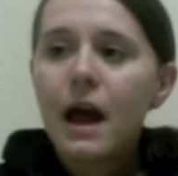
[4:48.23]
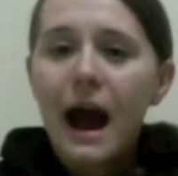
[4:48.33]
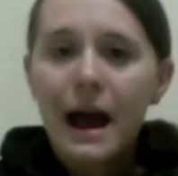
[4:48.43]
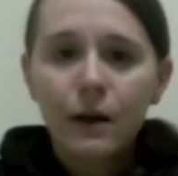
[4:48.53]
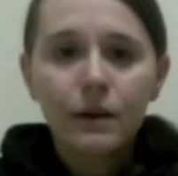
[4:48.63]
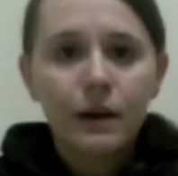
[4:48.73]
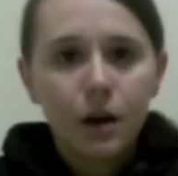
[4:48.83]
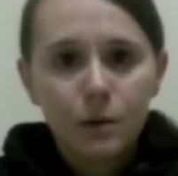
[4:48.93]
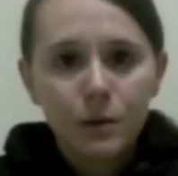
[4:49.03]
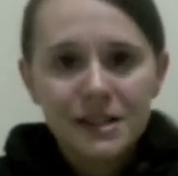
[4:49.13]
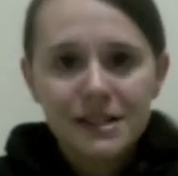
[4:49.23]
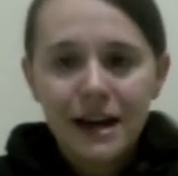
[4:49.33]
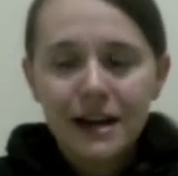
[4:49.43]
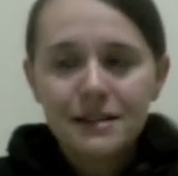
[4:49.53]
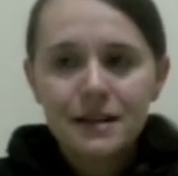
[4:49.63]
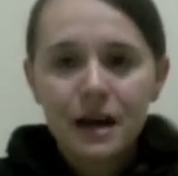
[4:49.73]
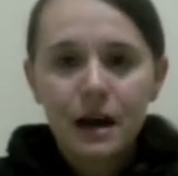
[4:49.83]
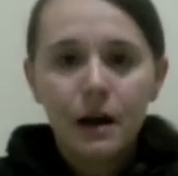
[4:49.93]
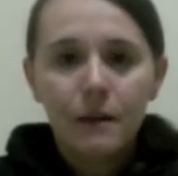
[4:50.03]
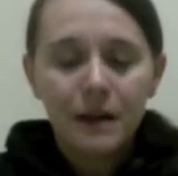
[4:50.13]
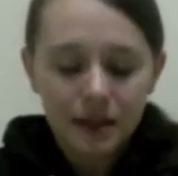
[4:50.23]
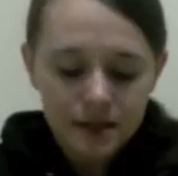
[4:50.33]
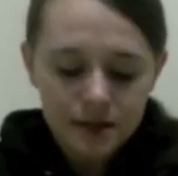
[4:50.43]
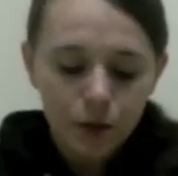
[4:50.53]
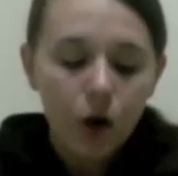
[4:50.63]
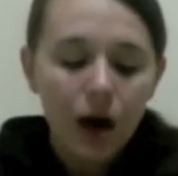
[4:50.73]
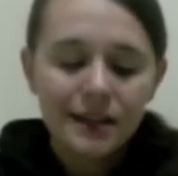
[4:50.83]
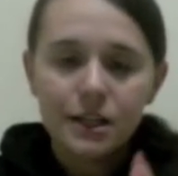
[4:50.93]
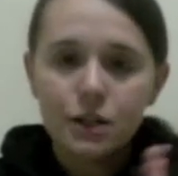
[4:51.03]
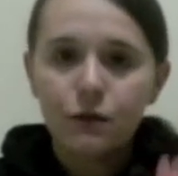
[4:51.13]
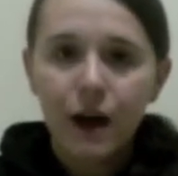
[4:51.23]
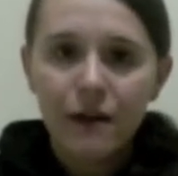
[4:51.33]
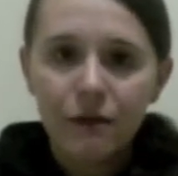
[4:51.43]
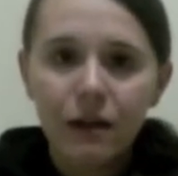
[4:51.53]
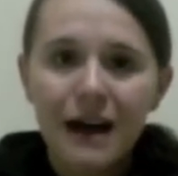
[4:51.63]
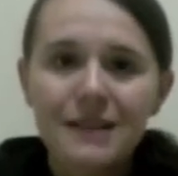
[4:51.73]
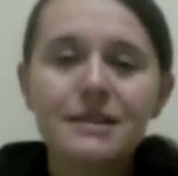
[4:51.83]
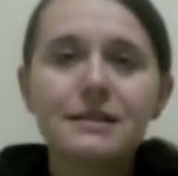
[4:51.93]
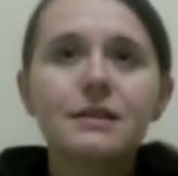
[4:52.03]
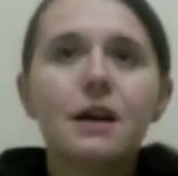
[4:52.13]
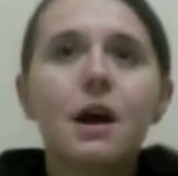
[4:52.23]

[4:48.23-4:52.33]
I go there on Wednesdays. In this school I teach 5 classes.